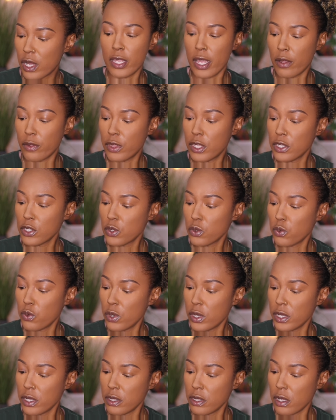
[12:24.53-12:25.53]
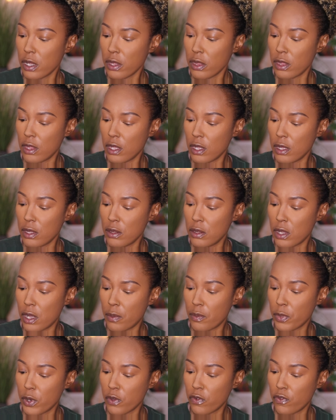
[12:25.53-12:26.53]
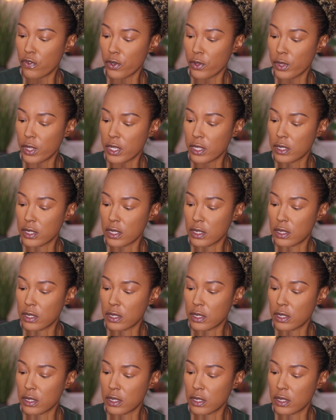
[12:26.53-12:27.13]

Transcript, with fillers: Now this one, the number for this,